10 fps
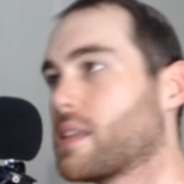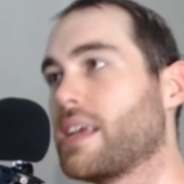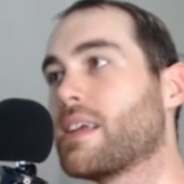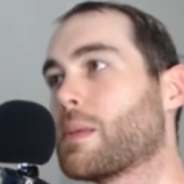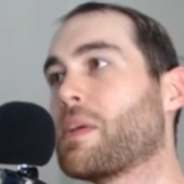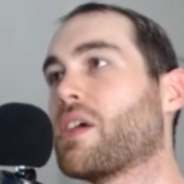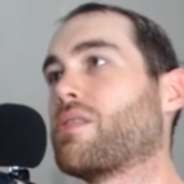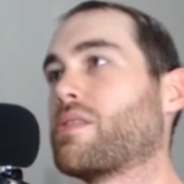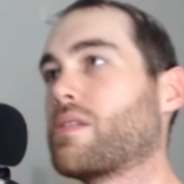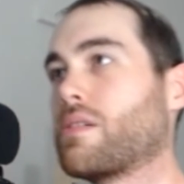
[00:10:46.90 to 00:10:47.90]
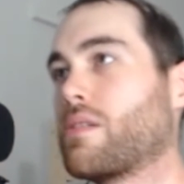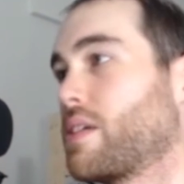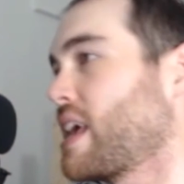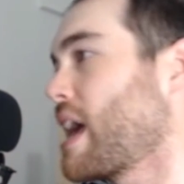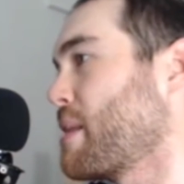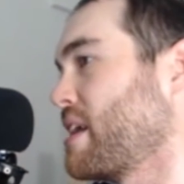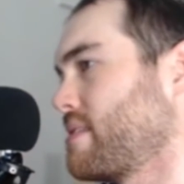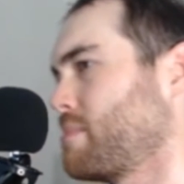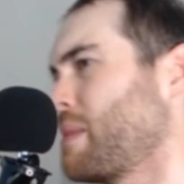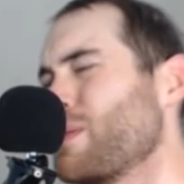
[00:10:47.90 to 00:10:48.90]
he disappears, or the game
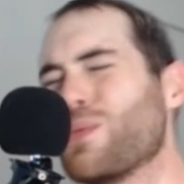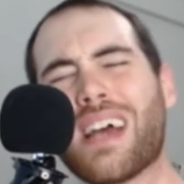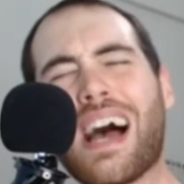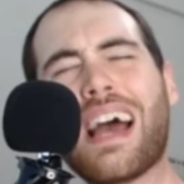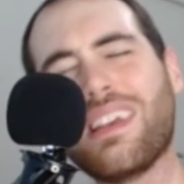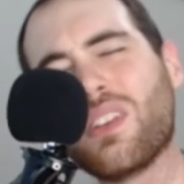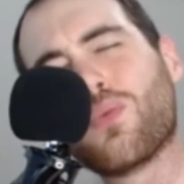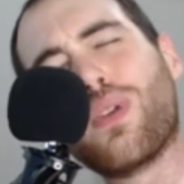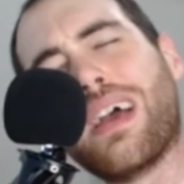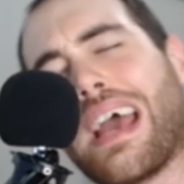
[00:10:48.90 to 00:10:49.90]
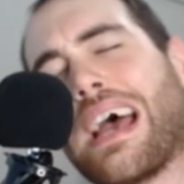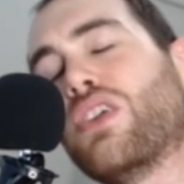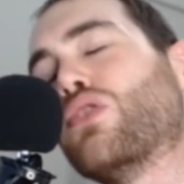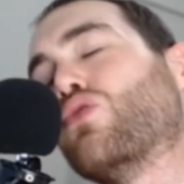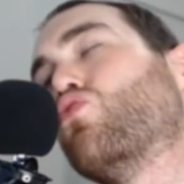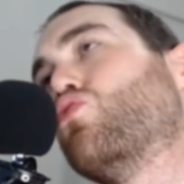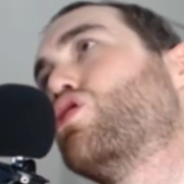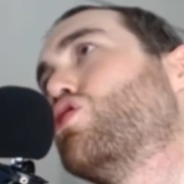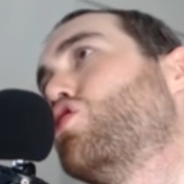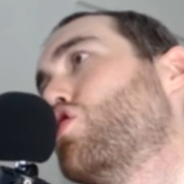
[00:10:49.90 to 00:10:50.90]
ends. Maybe you die either way. I
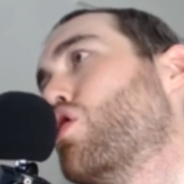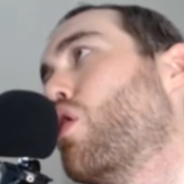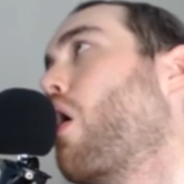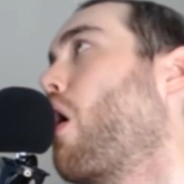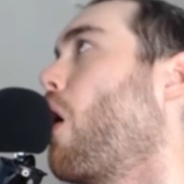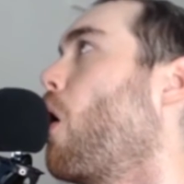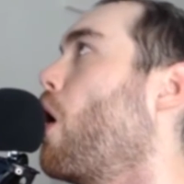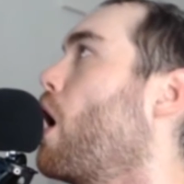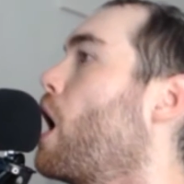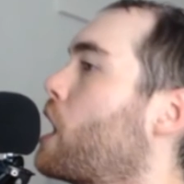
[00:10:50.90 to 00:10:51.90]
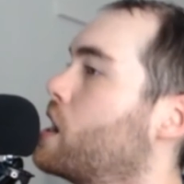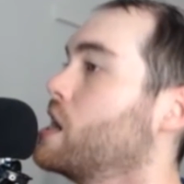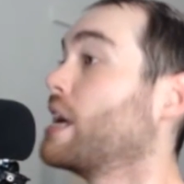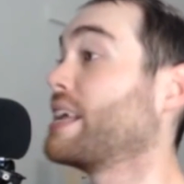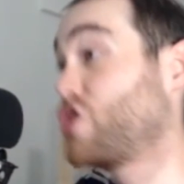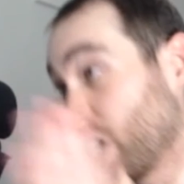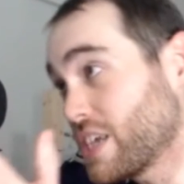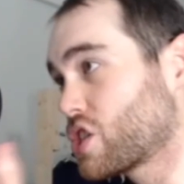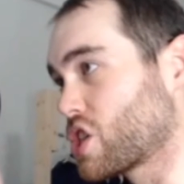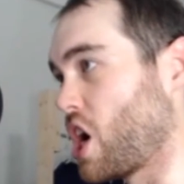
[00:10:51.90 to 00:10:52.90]
don't know.
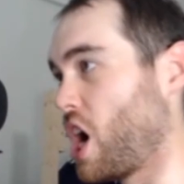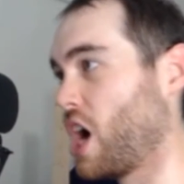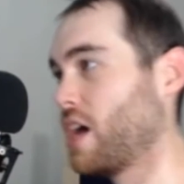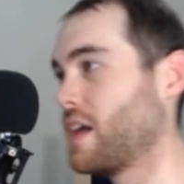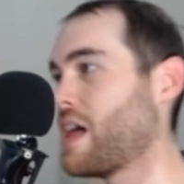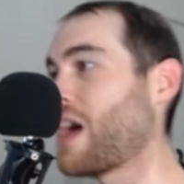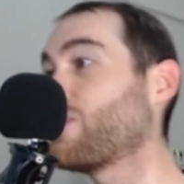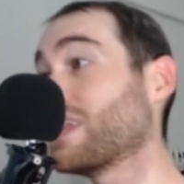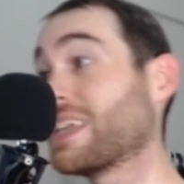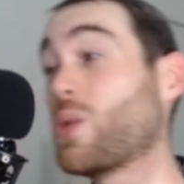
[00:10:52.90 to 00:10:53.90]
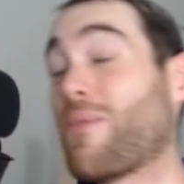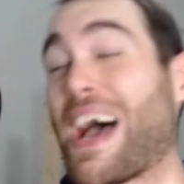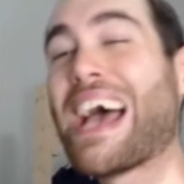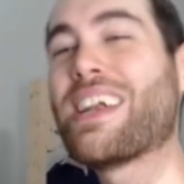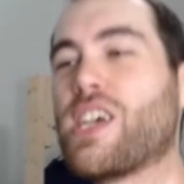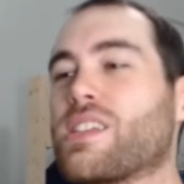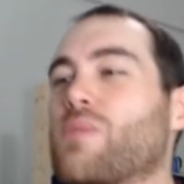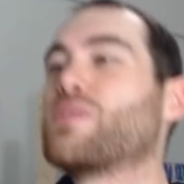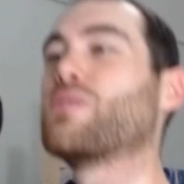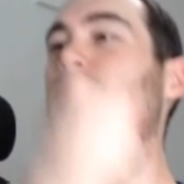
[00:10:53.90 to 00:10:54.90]
Jigsaw, I feel like you have a high chance
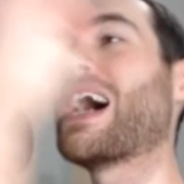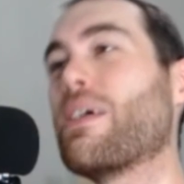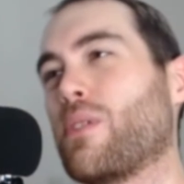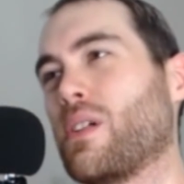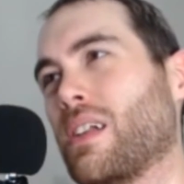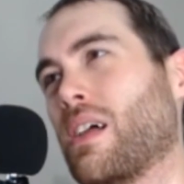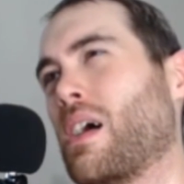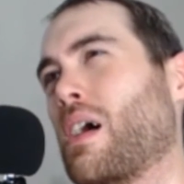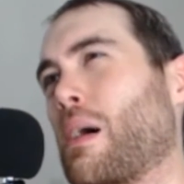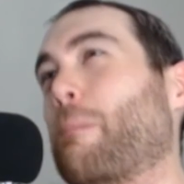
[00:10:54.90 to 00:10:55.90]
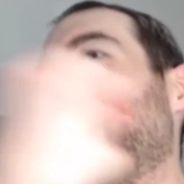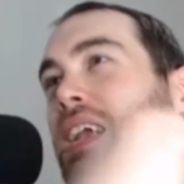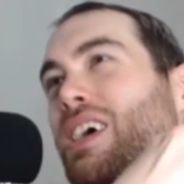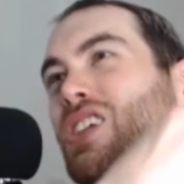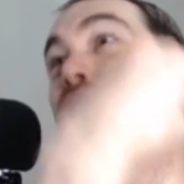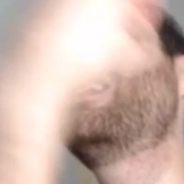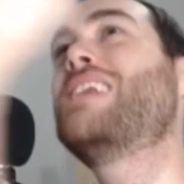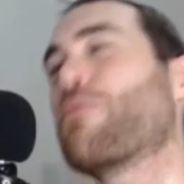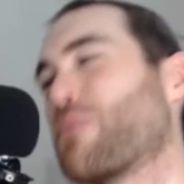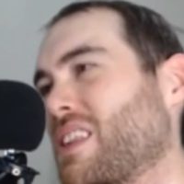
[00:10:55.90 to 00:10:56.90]
of survival, but you're
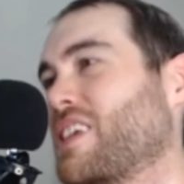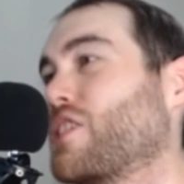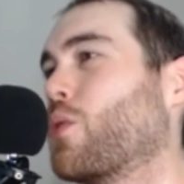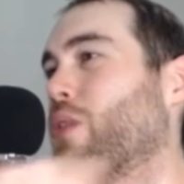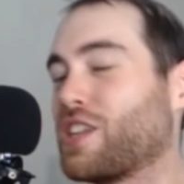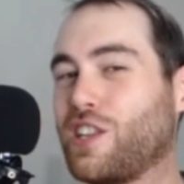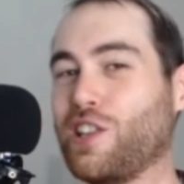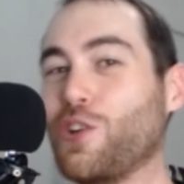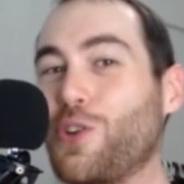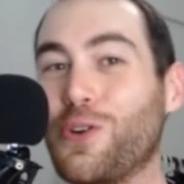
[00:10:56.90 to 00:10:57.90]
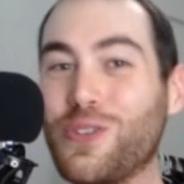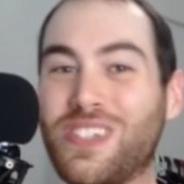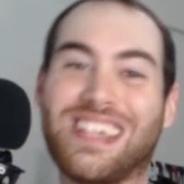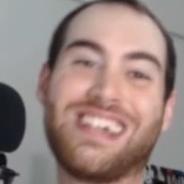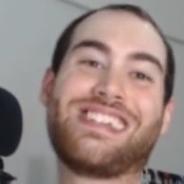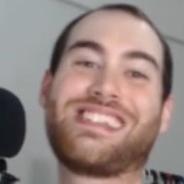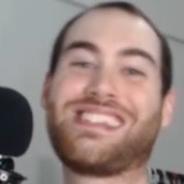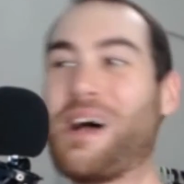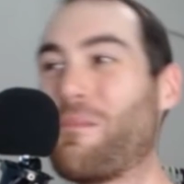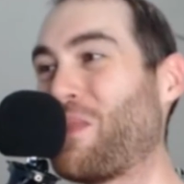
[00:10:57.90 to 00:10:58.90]
definitely going to lose
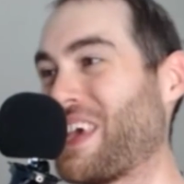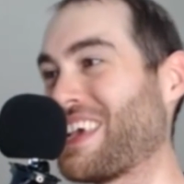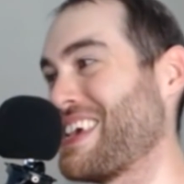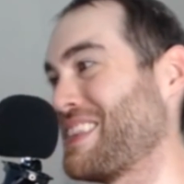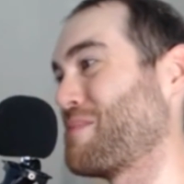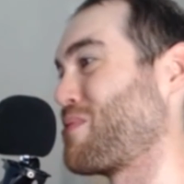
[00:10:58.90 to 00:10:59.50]
something in the